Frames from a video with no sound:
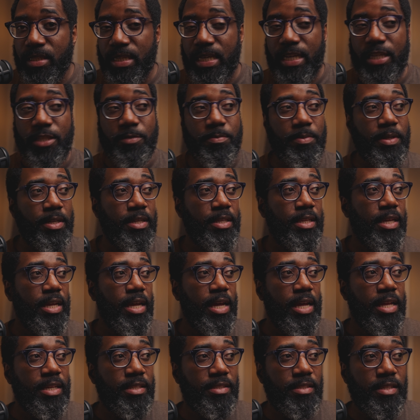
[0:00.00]
it gives me
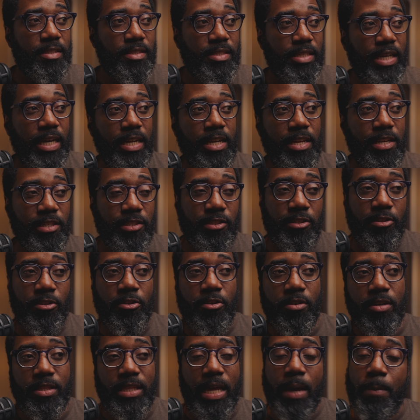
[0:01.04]
an instantaneous
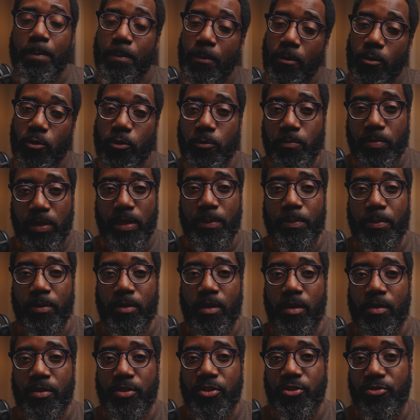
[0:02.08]
look that most
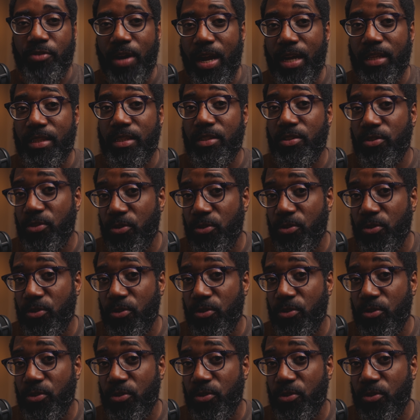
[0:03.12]
people are attracted